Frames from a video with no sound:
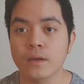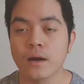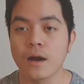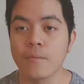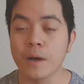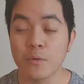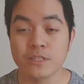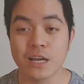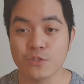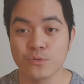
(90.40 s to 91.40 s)
I was
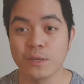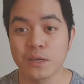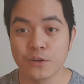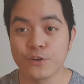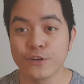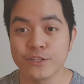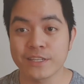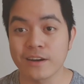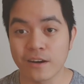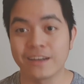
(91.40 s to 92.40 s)
actually a nurse
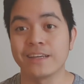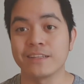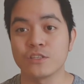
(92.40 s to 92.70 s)
in Ireland.